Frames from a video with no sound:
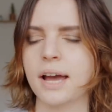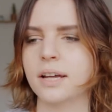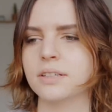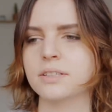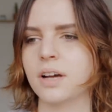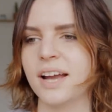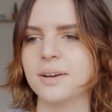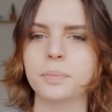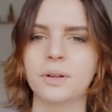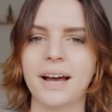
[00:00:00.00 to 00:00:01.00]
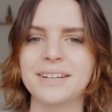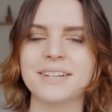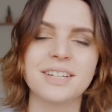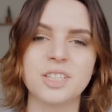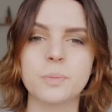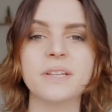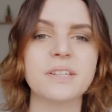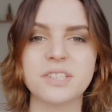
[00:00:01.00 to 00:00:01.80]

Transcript: and I applied to be the